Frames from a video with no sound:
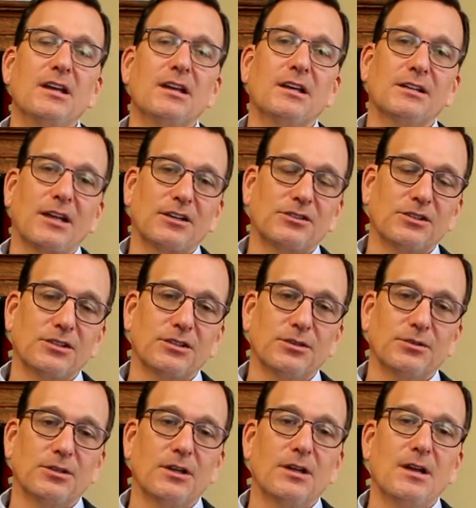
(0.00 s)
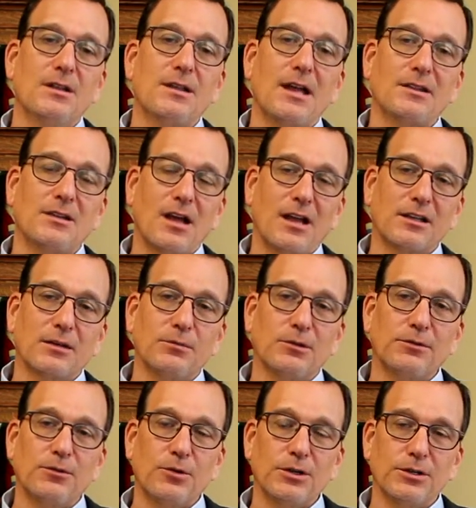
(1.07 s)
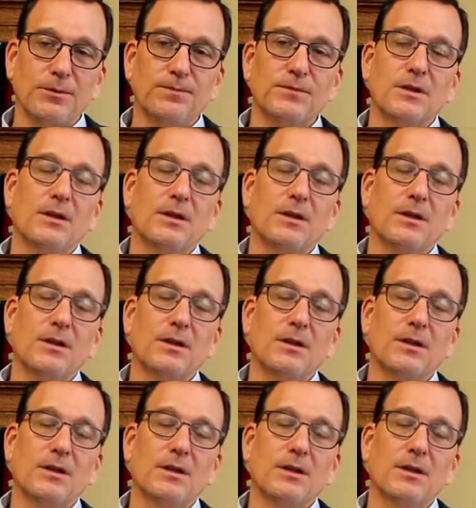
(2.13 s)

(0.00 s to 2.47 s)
can execute that document for you.